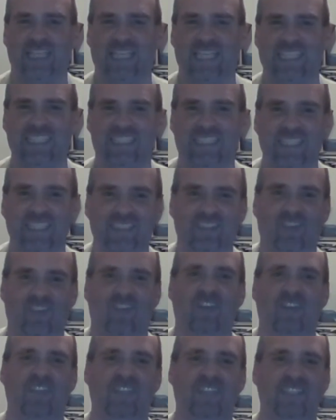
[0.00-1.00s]
So
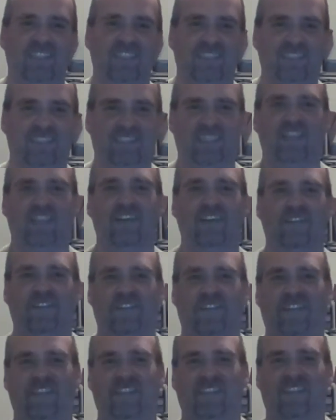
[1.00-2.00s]
again, Lucha
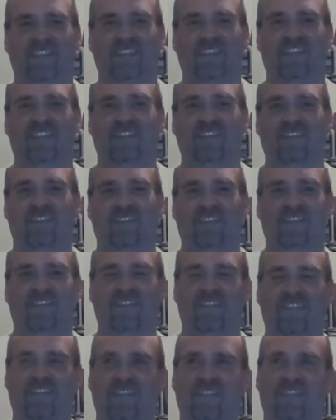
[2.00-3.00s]
Underground kind of understands
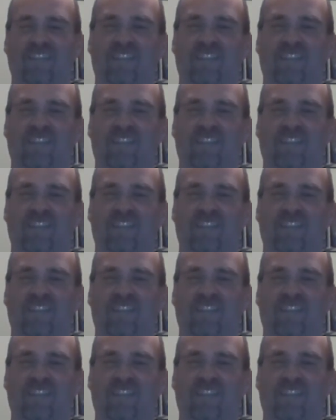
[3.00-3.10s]
this.